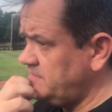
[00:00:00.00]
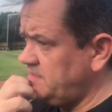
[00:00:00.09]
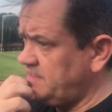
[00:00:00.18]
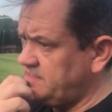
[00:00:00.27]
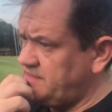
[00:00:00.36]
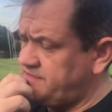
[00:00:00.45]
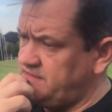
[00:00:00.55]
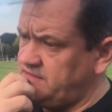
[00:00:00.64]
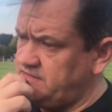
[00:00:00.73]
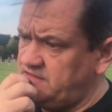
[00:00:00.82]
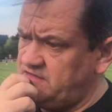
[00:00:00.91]
And I
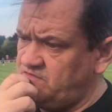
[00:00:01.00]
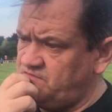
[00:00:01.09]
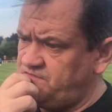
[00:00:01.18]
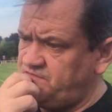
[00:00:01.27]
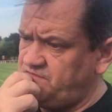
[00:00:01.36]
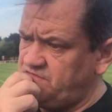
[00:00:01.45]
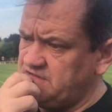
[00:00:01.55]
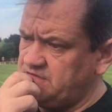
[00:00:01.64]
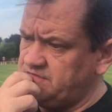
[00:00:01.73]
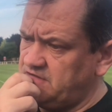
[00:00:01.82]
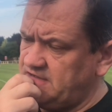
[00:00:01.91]
think if,
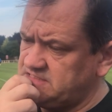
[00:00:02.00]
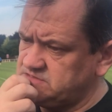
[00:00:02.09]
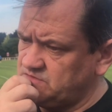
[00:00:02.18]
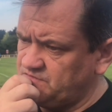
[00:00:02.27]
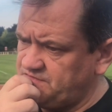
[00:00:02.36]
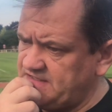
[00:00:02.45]
the likes of,